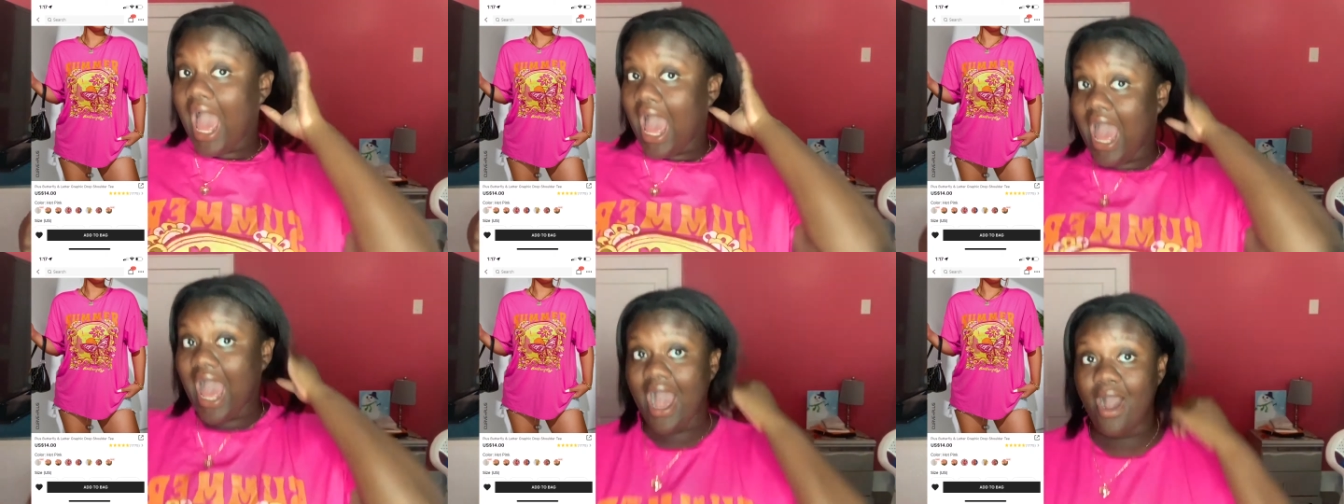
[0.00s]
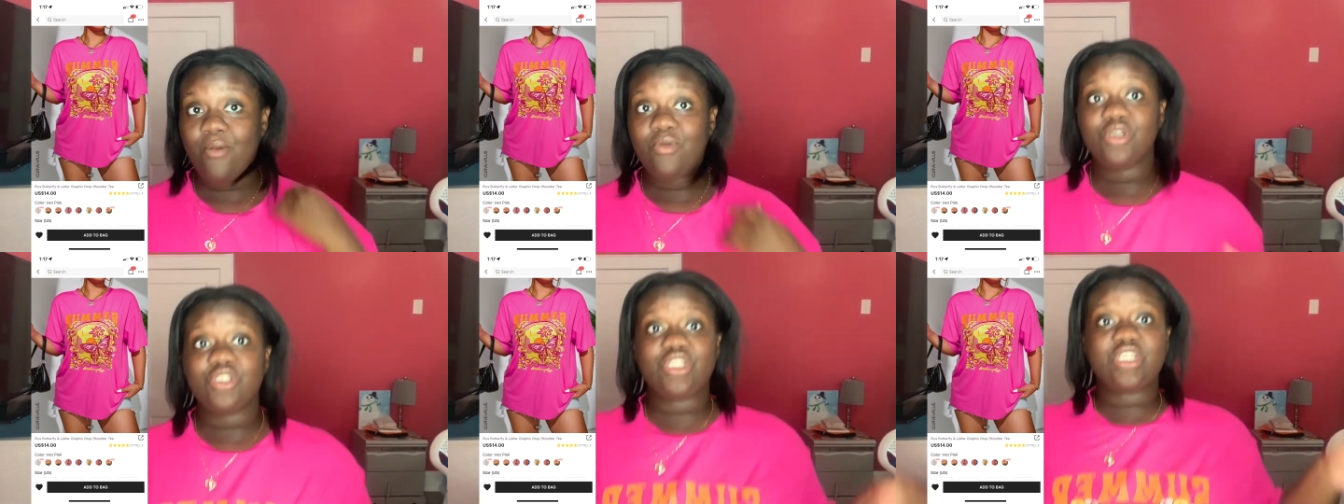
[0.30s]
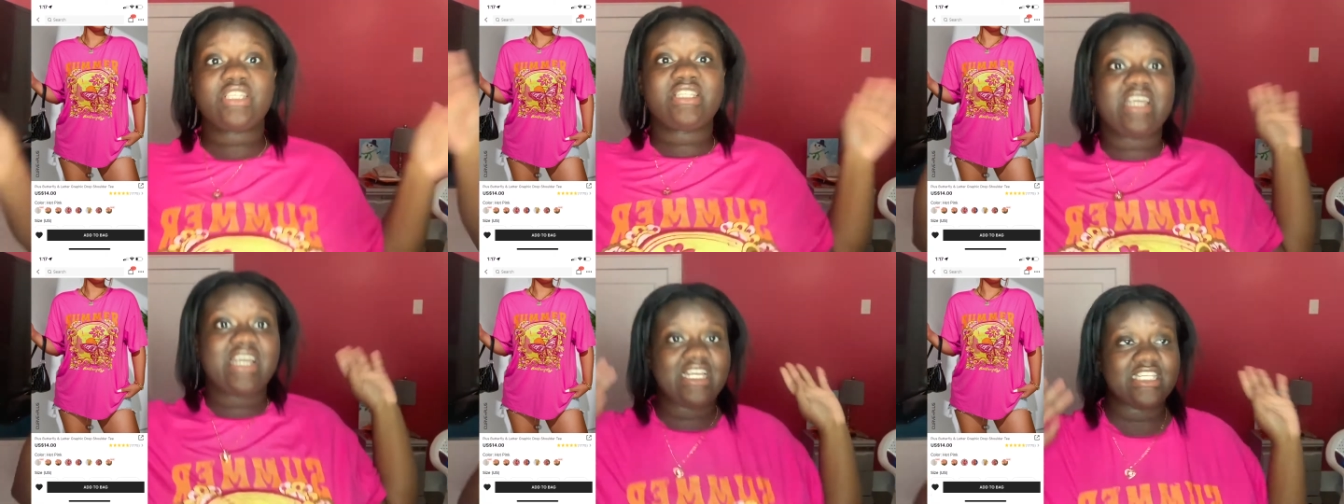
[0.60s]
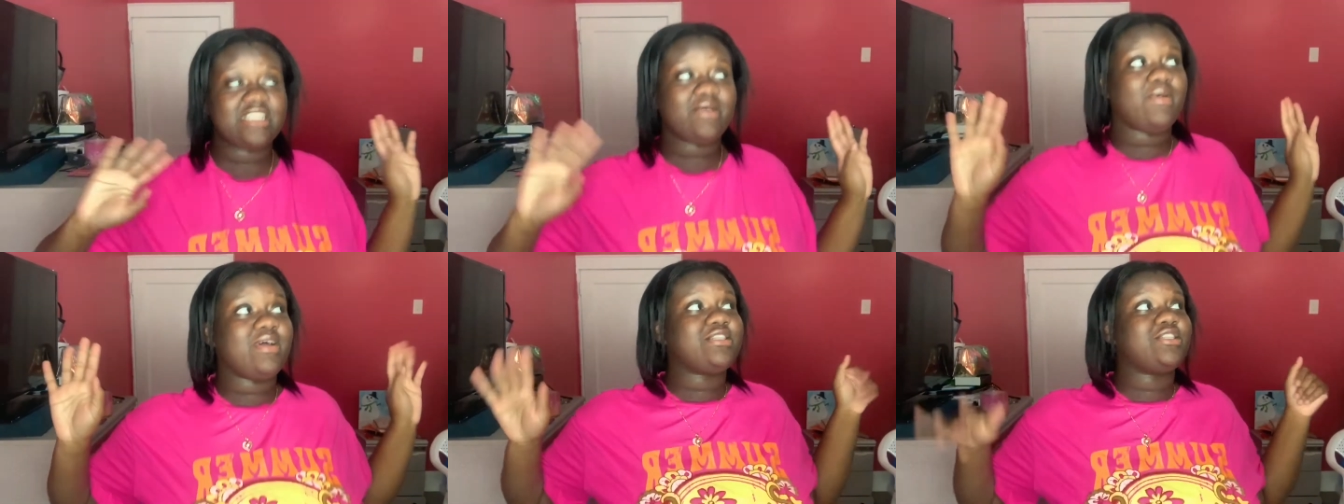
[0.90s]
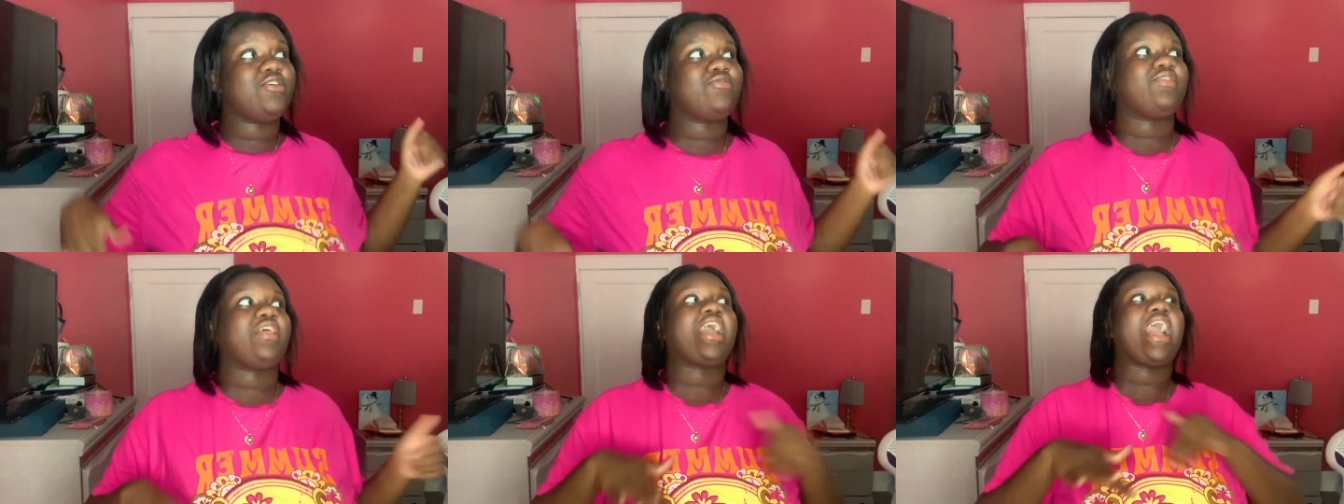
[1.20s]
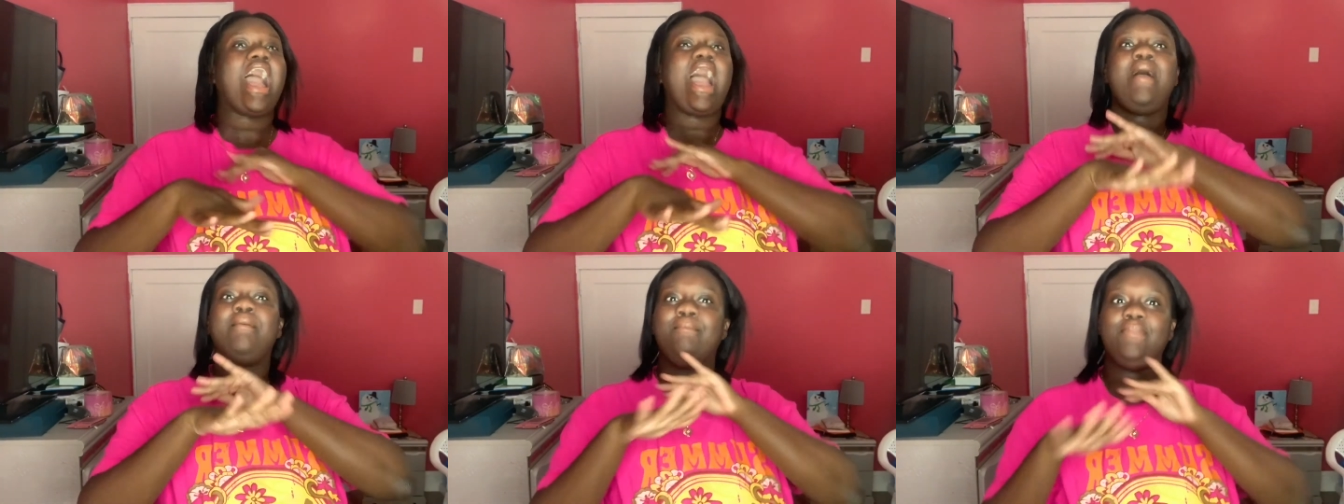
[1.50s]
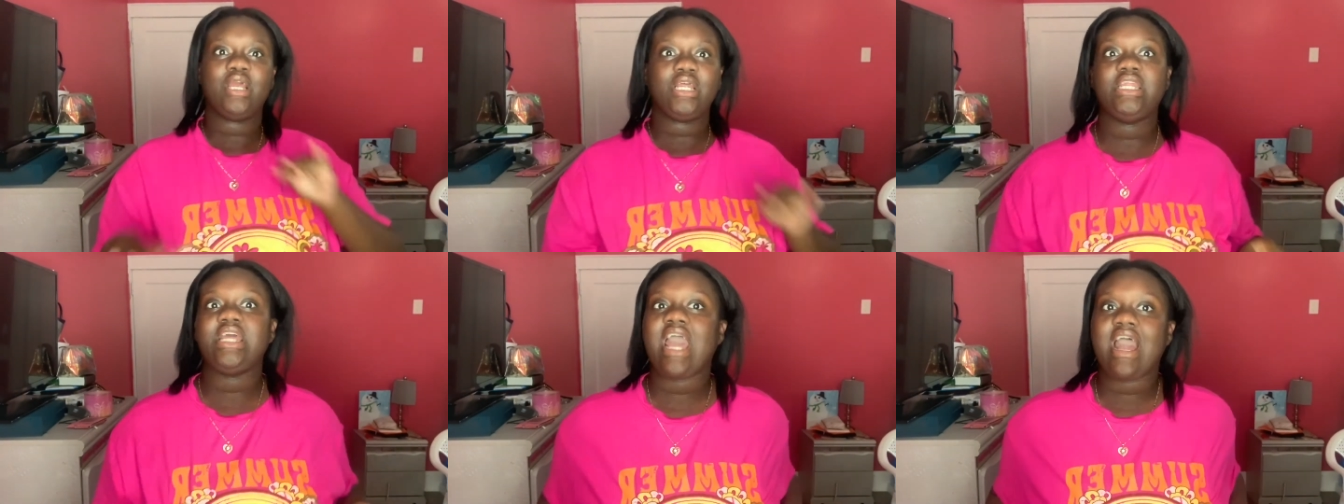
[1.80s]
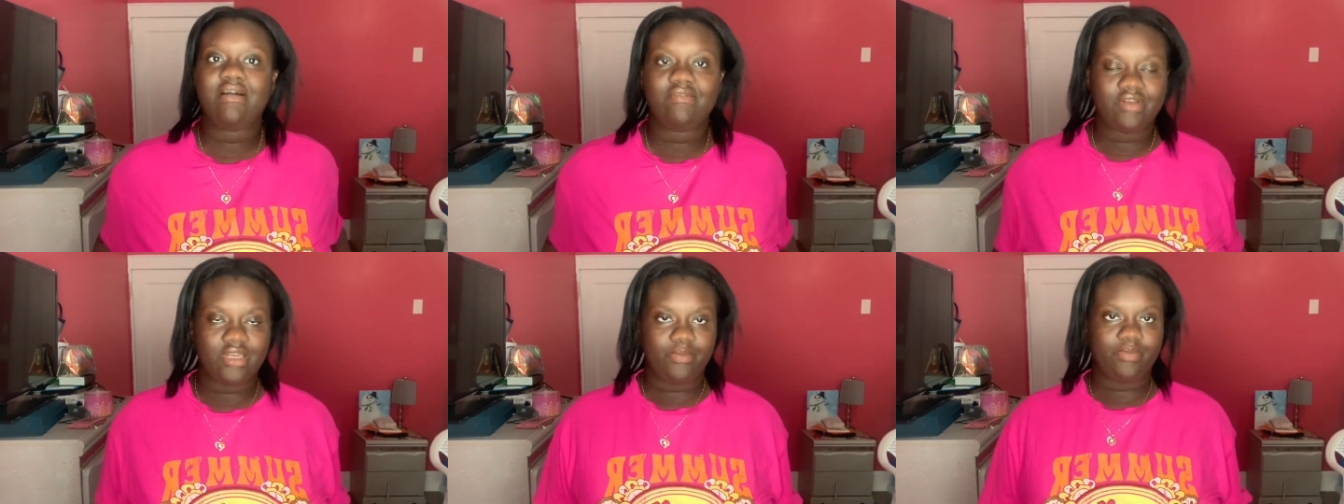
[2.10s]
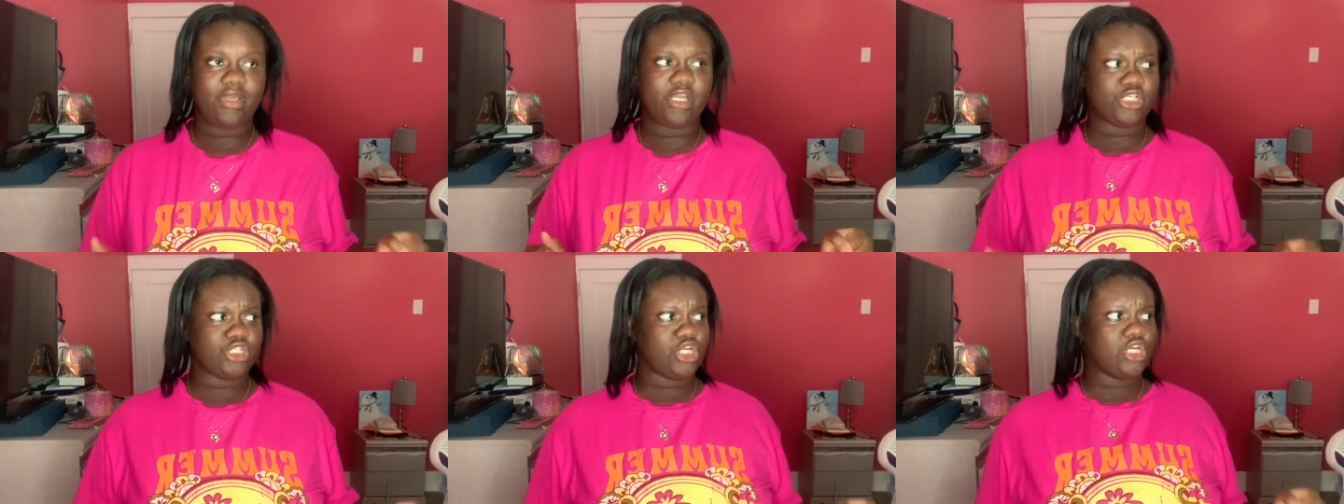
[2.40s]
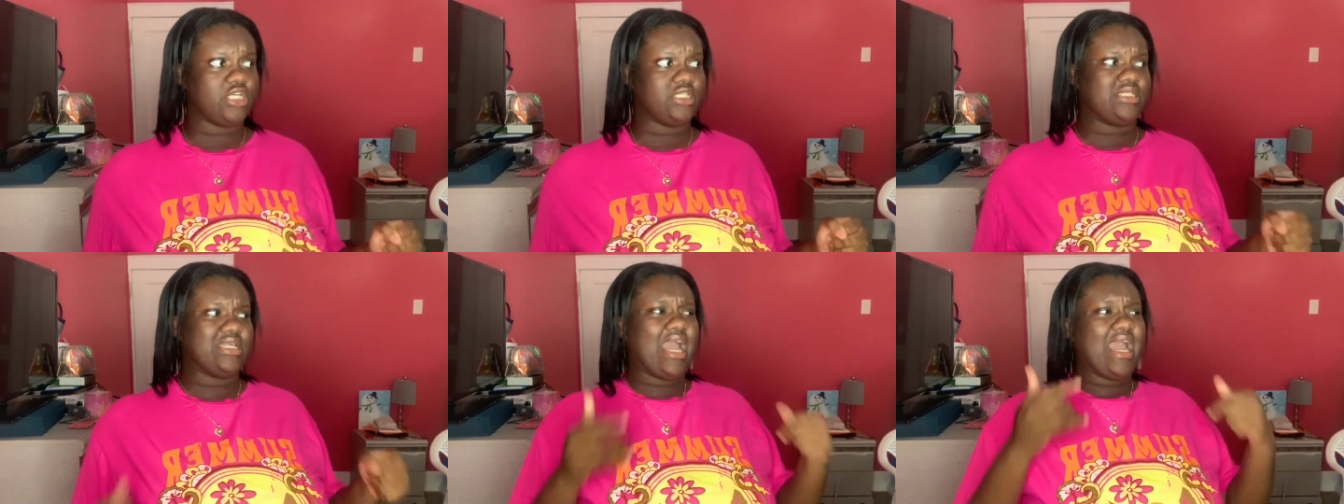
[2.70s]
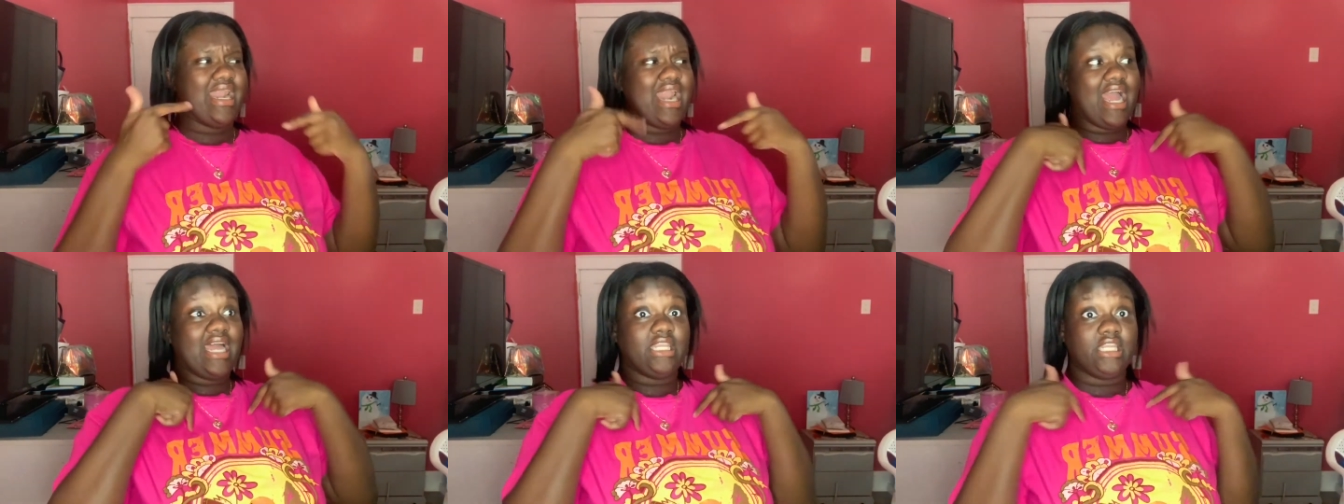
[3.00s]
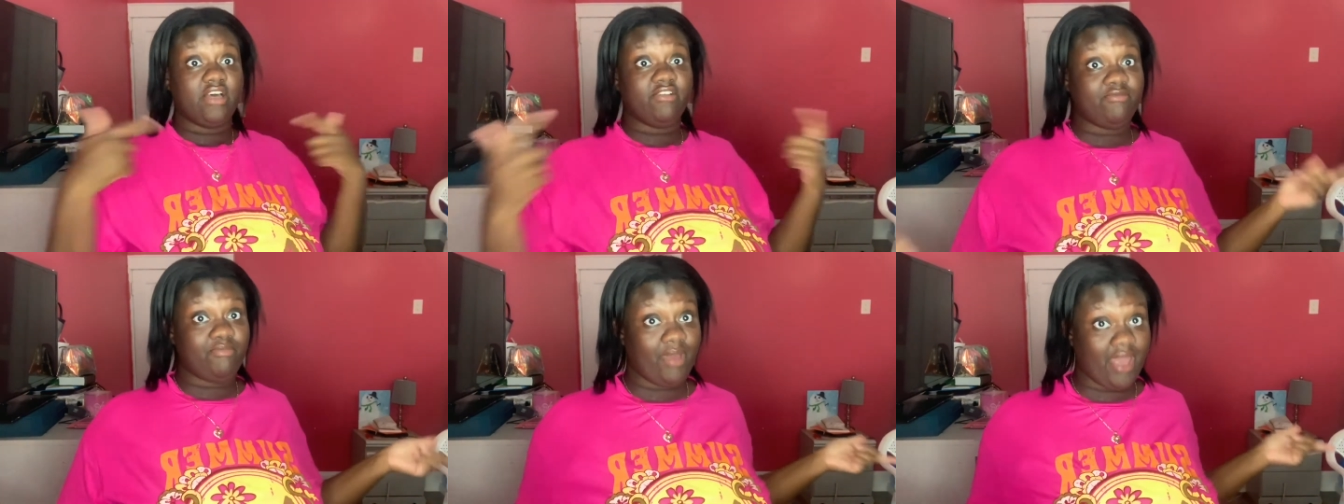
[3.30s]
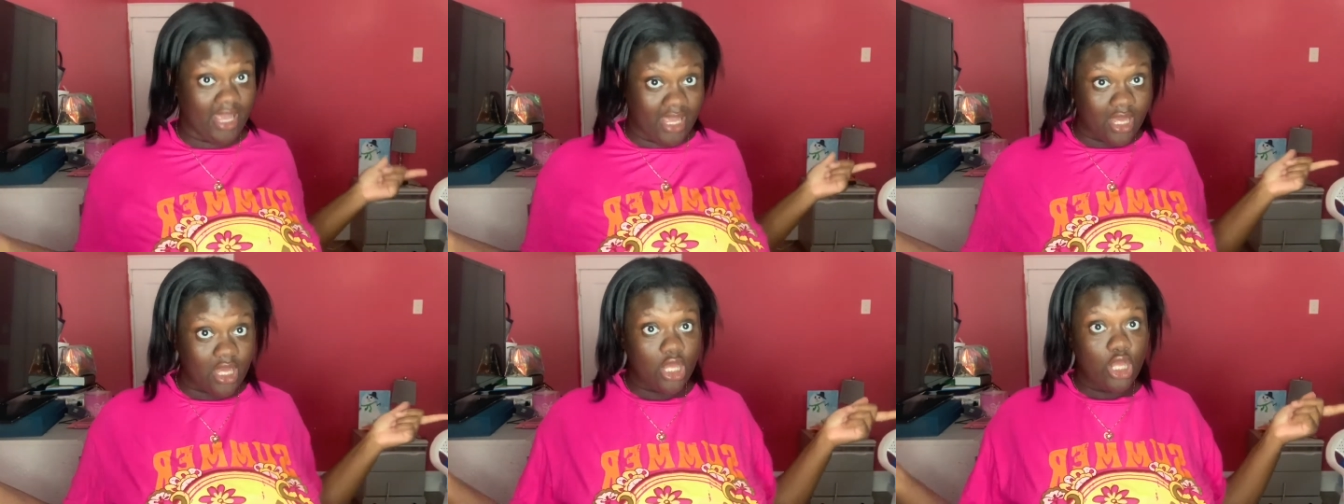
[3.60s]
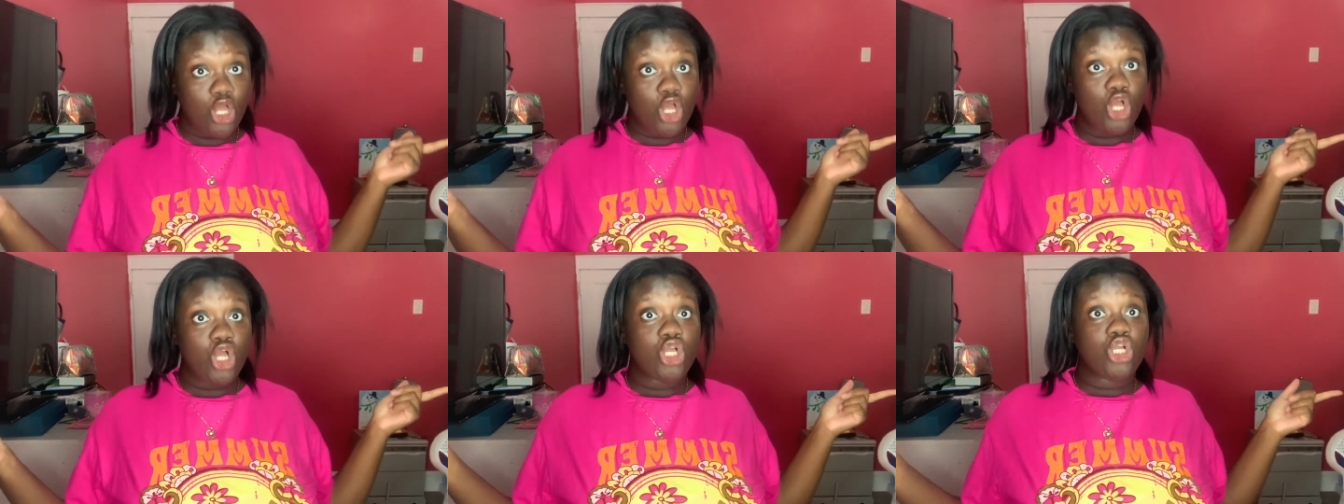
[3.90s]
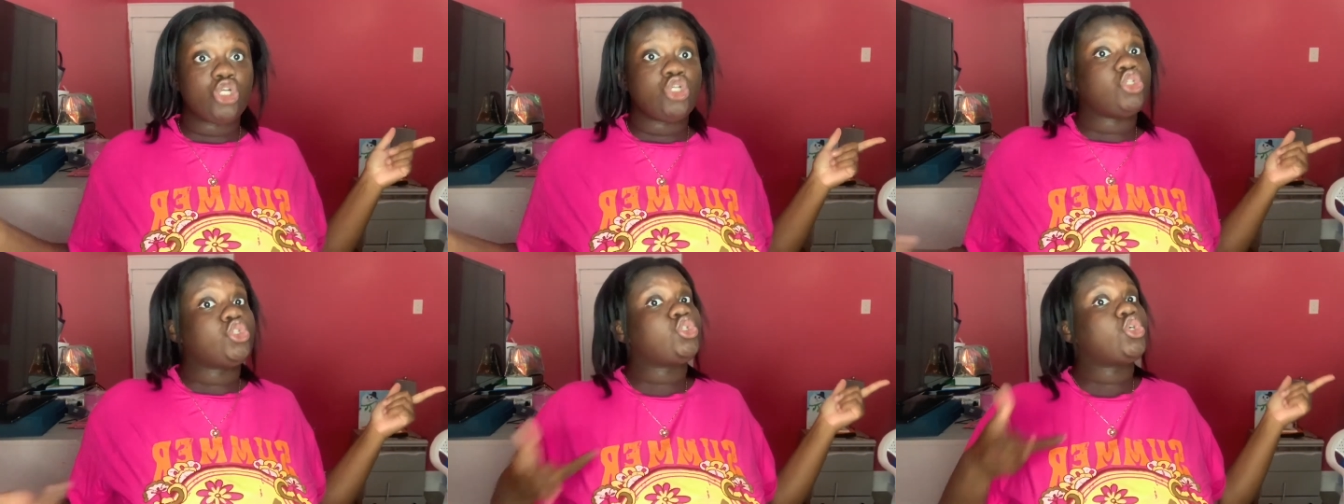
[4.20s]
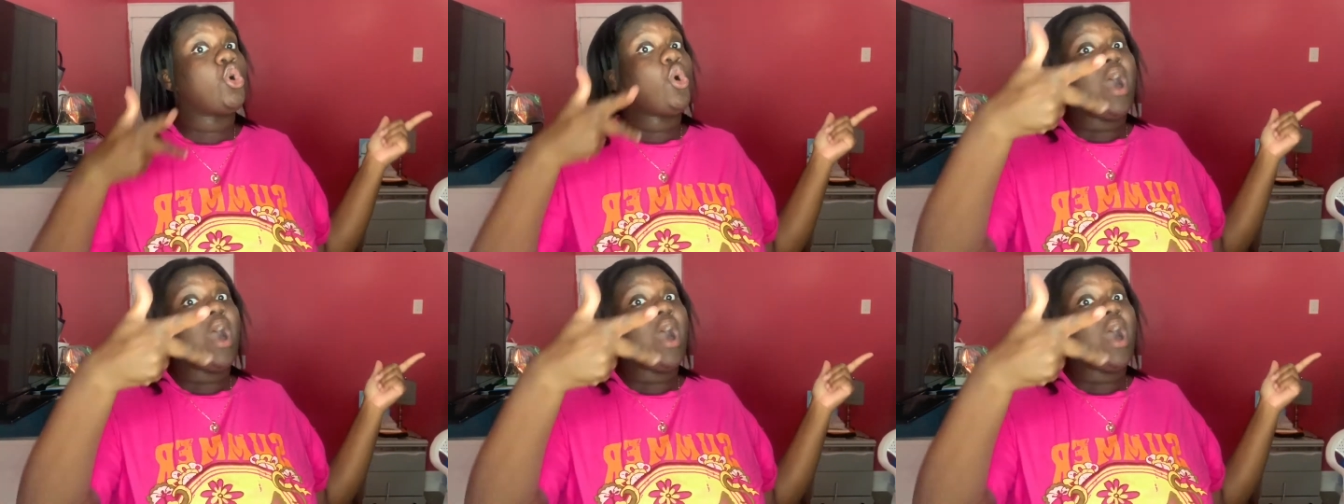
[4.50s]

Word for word: I was just saying to myself, like, I barely have any pink shirts, and I love pink. So